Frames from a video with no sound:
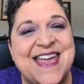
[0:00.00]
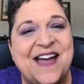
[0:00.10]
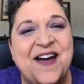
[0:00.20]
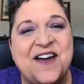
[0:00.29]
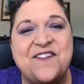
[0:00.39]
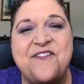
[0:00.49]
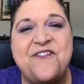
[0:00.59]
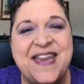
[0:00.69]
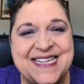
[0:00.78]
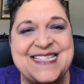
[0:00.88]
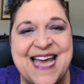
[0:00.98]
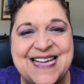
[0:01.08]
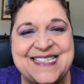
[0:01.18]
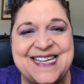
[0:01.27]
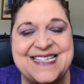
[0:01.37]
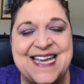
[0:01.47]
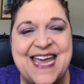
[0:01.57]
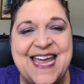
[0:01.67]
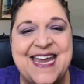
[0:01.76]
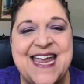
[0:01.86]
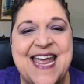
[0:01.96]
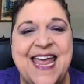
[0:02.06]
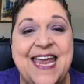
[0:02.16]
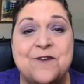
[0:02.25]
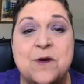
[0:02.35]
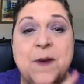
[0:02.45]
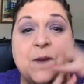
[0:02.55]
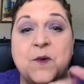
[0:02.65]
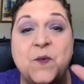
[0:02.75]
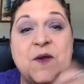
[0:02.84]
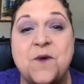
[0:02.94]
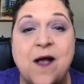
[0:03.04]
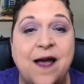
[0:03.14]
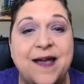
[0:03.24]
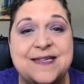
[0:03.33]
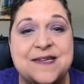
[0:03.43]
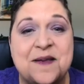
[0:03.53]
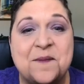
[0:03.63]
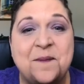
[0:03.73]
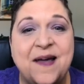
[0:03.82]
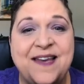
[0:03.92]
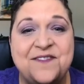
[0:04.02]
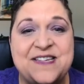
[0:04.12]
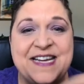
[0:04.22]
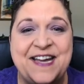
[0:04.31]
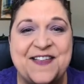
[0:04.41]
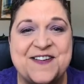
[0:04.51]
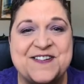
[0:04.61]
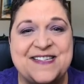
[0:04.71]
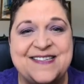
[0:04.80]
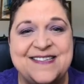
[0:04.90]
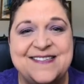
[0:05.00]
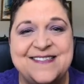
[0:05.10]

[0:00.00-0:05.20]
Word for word: Y'all have a fantastic day. And remember, we rise by lifting others.